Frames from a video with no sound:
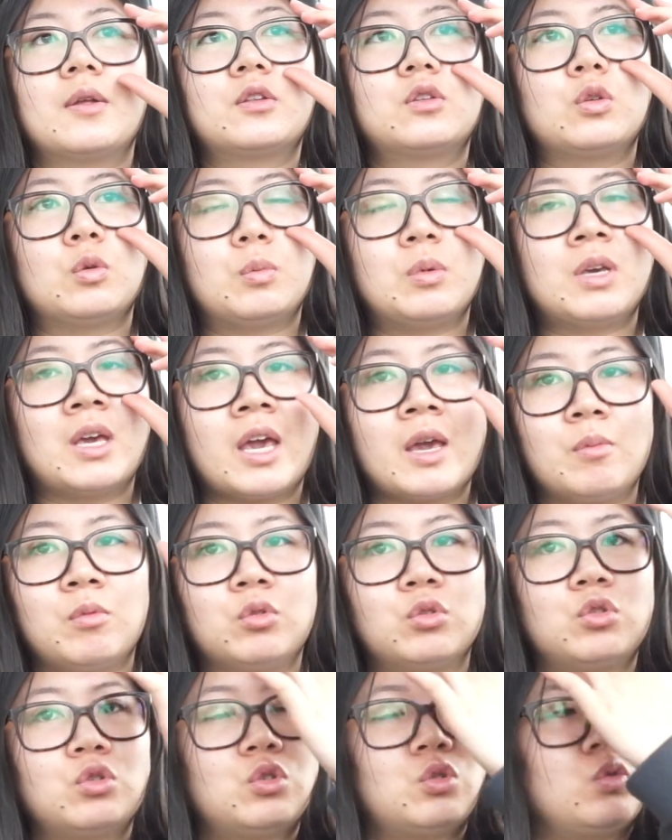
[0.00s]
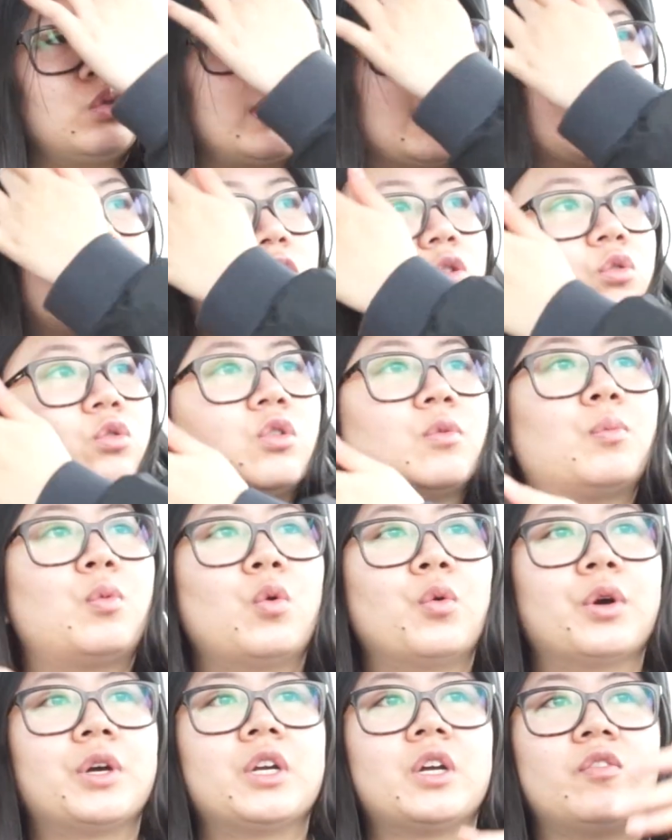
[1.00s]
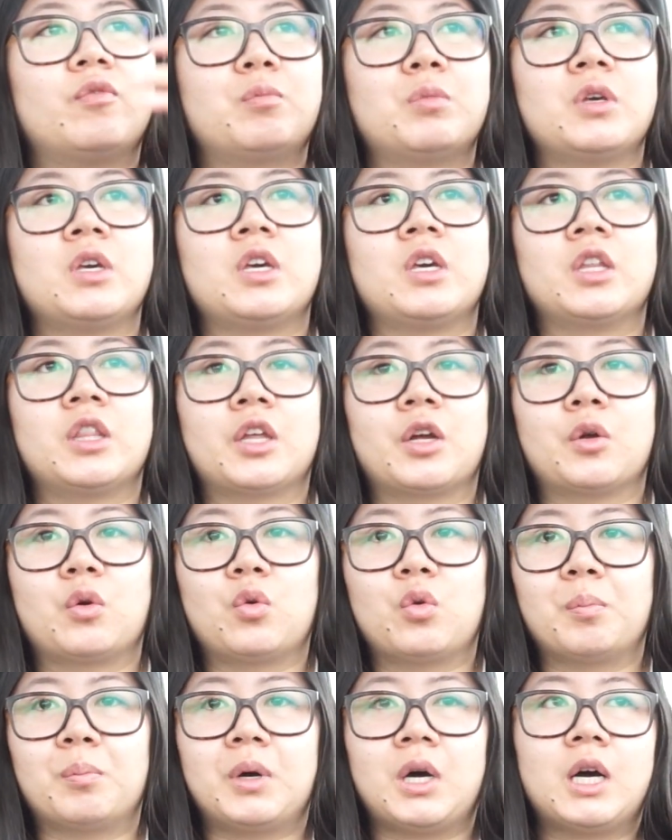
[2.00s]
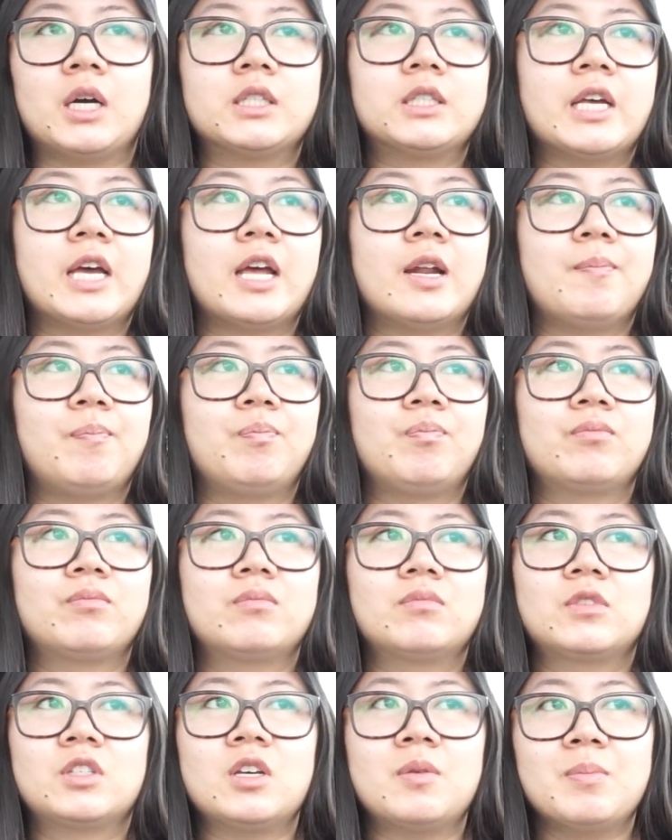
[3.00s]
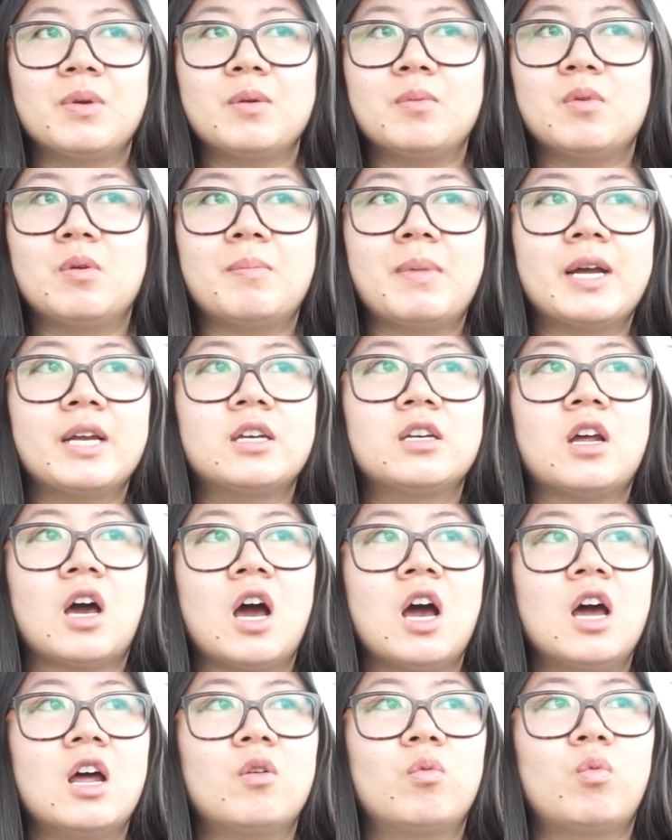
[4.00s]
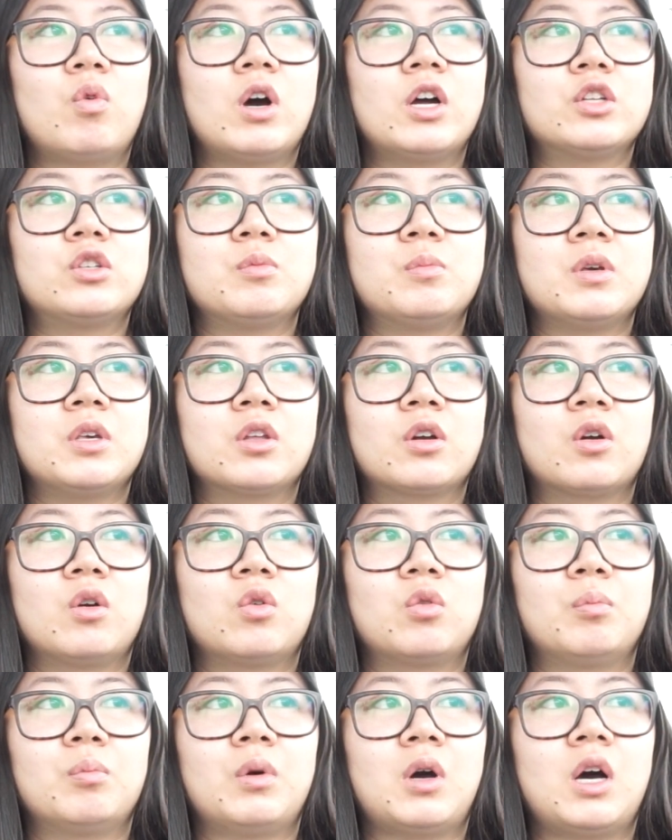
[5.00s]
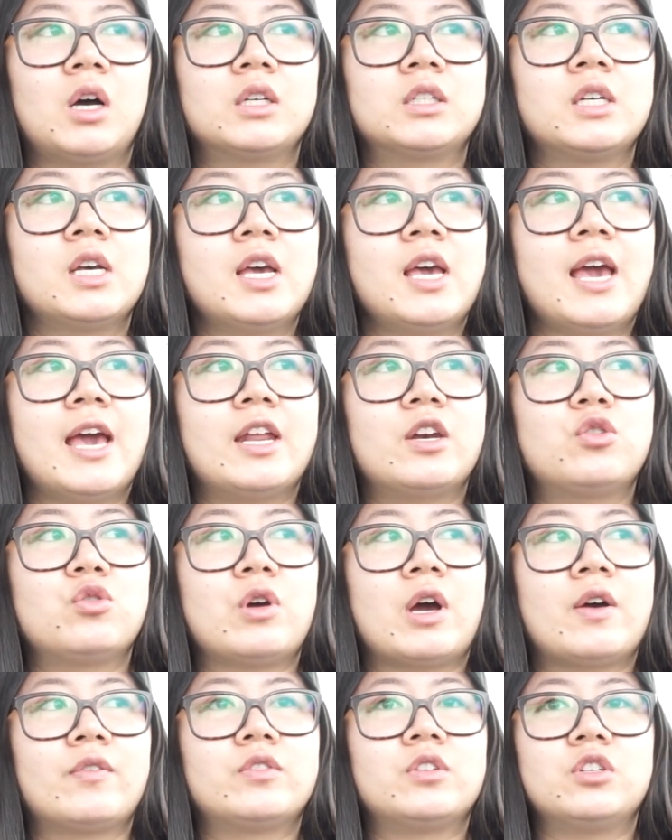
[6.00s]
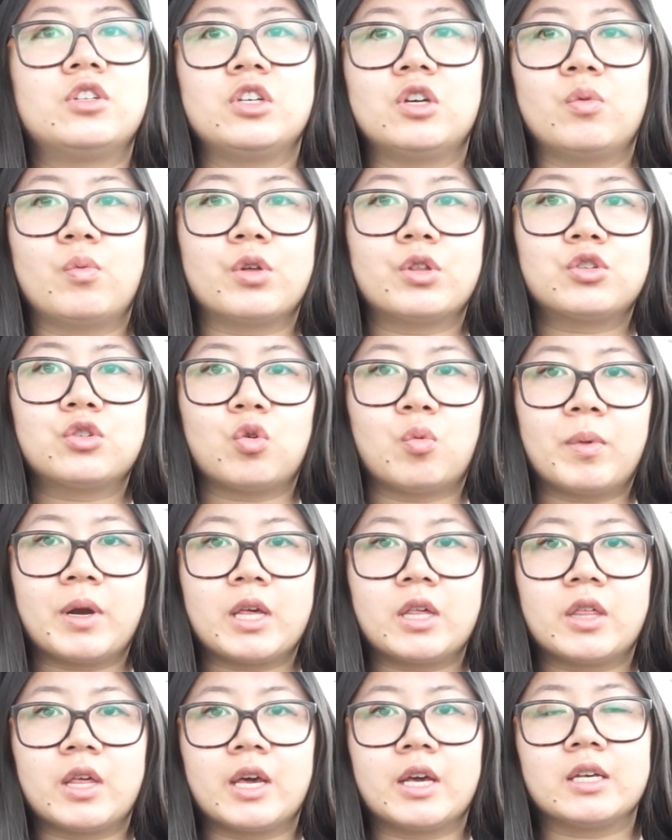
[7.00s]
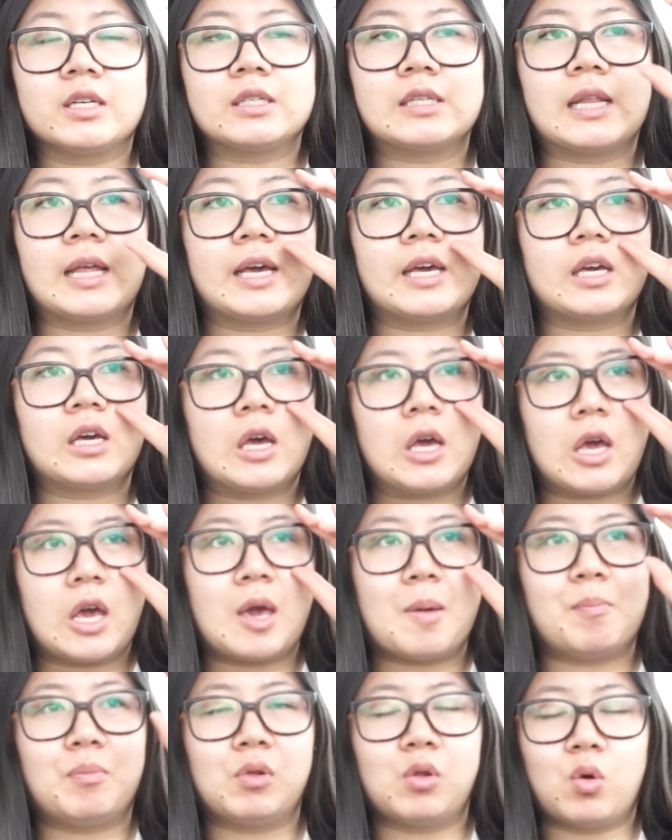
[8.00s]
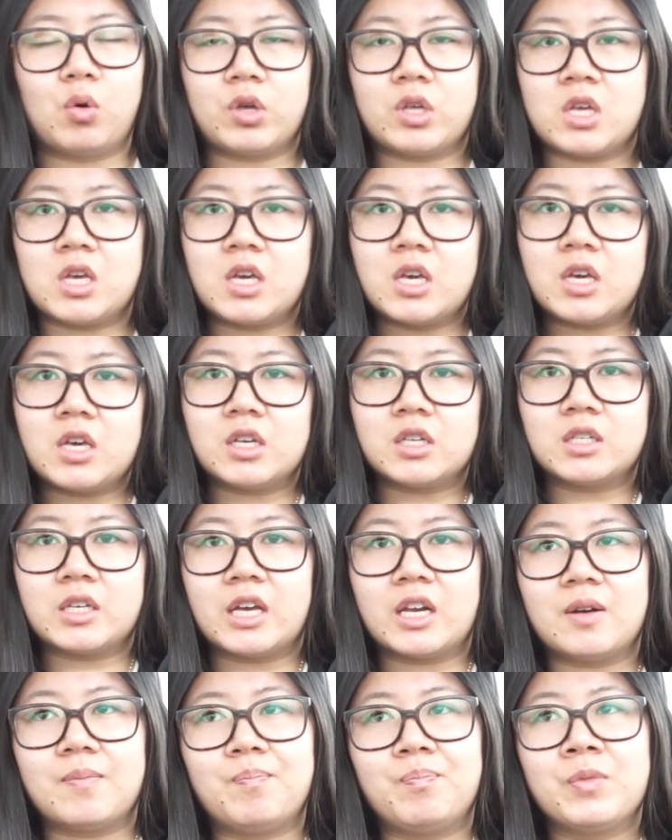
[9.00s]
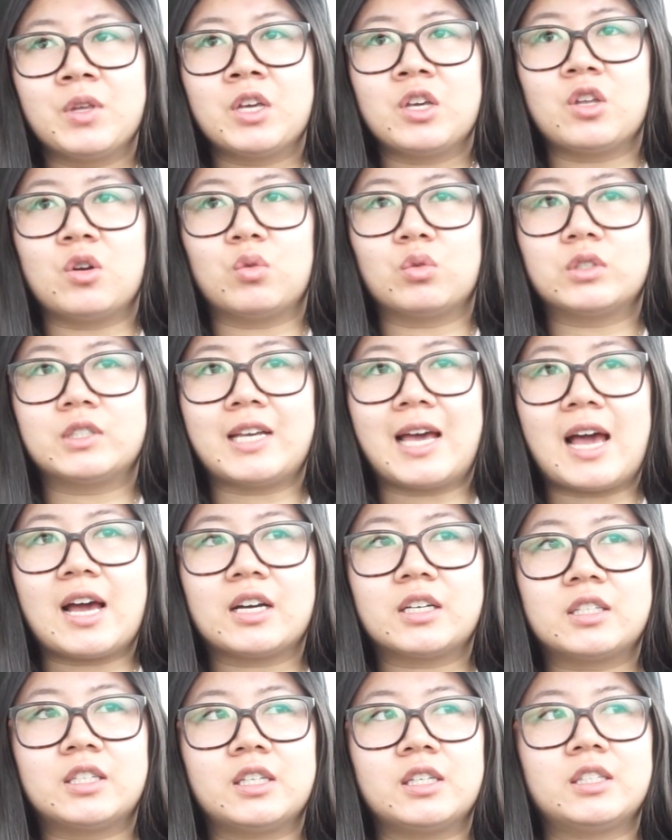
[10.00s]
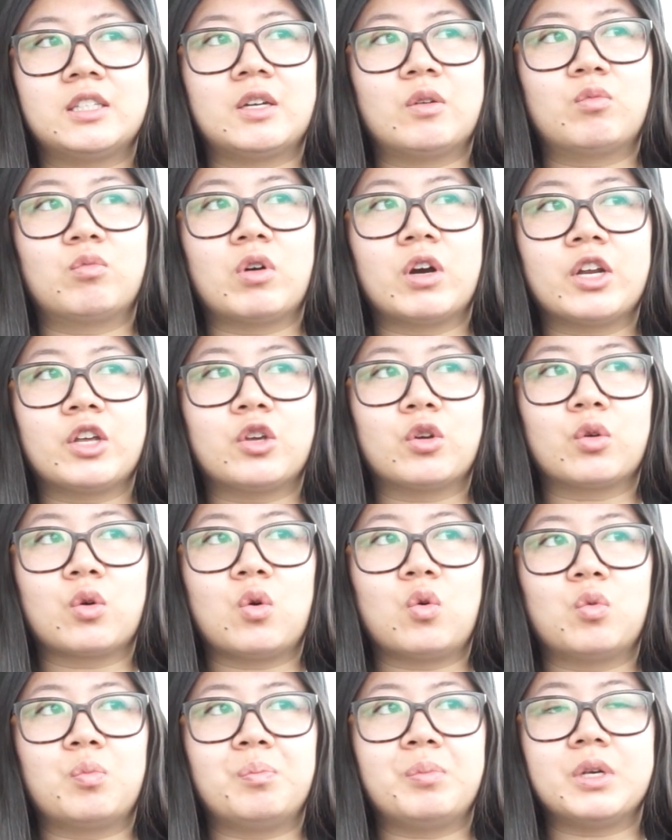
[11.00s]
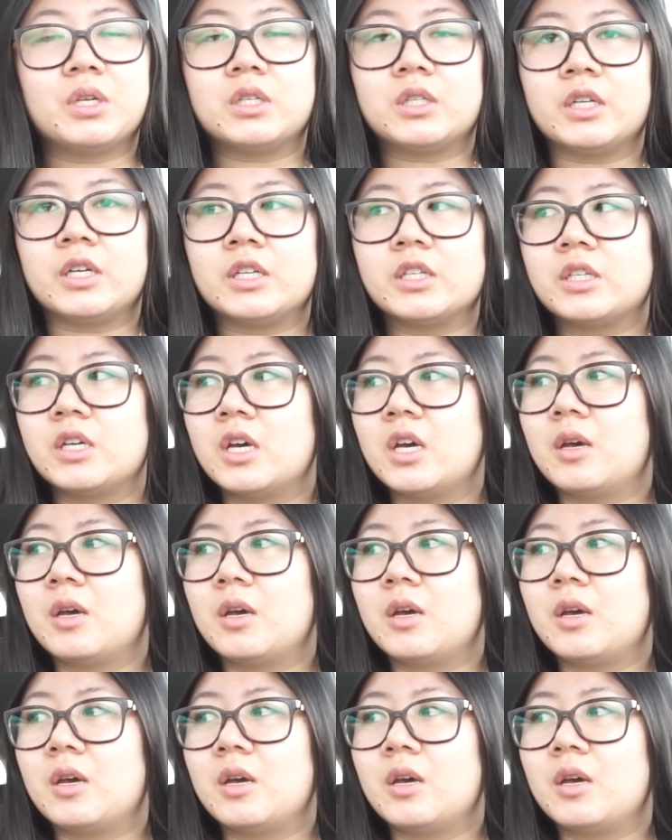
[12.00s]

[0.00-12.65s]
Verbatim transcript: to be able to get to the point of being their own boss. And some people might not want to be their own boss and to have to deal with so many things like employees and you know taxes and running your own business